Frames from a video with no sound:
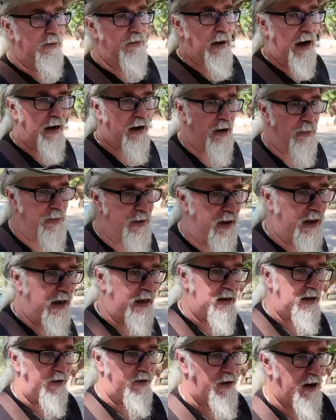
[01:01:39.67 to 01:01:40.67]
pack up and
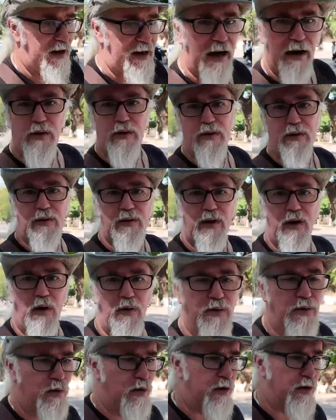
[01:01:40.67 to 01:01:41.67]
get the fuck out,
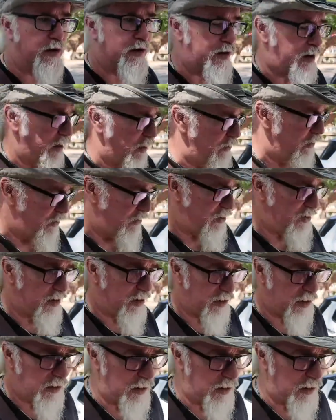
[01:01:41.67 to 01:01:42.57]
go for it. Because,